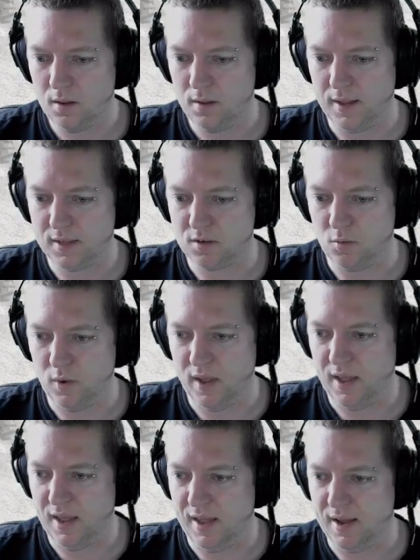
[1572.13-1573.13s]
That's a
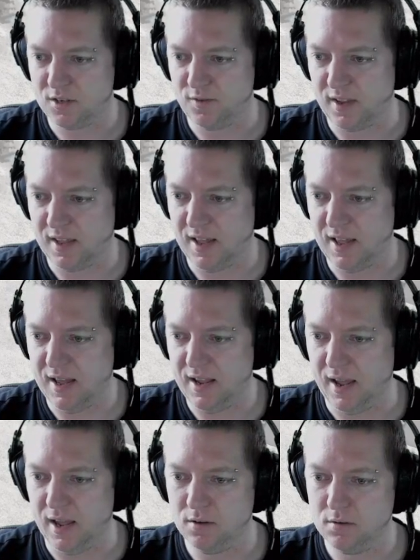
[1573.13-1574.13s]
warehouse for
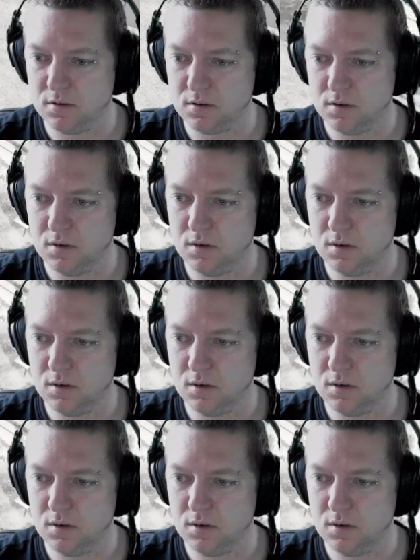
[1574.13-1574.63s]
cargoes.